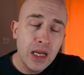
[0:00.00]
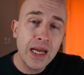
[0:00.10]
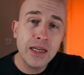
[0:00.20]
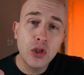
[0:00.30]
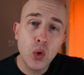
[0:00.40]

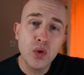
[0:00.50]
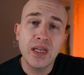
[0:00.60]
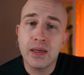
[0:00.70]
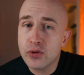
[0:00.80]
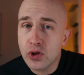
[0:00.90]
And
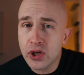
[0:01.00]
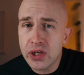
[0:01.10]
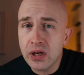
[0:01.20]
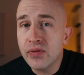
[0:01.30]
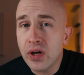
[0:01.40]
causing an
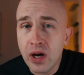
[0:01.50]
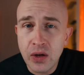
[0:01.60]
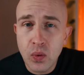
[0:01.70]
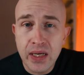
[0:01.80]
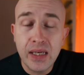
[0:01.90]
obstruction of the
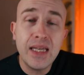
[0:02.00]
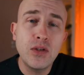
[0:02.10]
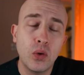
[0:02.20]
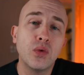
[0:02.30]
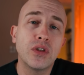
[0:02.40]
highway is
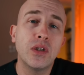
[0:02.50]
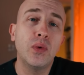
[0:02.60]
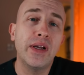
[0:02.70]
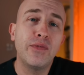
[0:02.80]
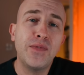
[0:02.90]

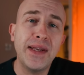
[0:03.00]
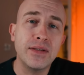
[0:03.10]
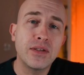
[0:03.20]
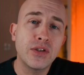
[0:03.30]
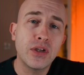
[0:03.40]
also an
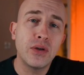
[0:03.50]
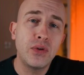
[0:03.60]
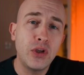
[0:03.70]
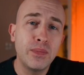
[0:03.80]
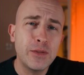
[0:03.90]
offence, so
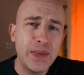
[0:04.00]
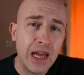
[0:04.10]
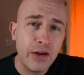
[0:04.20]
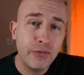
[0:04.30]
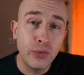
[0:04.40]
you must be
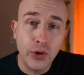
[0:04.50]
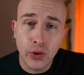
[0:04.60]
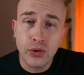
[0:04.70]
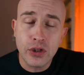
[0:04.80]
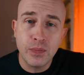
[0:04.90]
careful
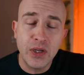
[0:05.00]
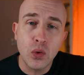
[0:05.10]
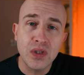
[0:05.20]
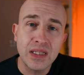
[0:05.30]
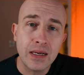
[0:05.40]
not to be
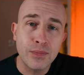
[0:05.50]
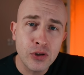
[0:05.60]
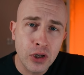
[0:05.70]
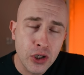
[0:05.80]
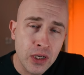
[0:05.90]
causing that
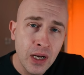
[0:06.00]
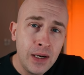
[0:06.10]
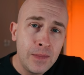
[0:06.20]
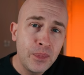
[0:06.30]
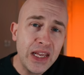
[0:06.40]
obstruction,
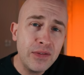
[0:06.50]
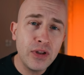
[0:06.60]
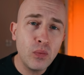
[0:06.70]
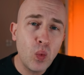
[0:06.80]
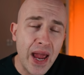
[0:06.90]

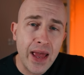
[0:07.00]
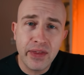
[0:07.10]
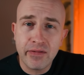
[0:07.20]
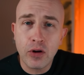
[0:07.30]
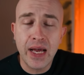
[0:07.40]
even where
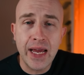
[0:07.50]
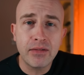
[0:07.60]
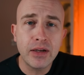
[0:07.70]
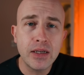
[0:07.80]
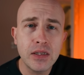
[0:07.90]
there are
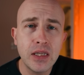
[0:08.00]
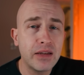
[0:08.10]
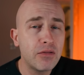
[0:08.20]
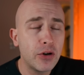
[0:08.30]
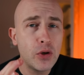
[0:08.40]
areas that
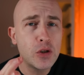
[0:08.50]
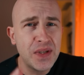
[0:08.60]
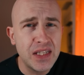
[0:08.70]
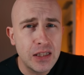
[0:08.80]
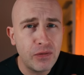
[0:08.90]
there are no
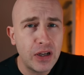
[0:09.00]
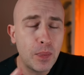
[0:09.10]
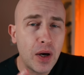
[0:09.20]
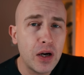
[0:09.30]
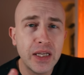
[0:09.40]
specific
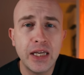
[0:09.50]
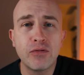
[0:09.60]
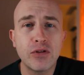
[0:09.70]
parking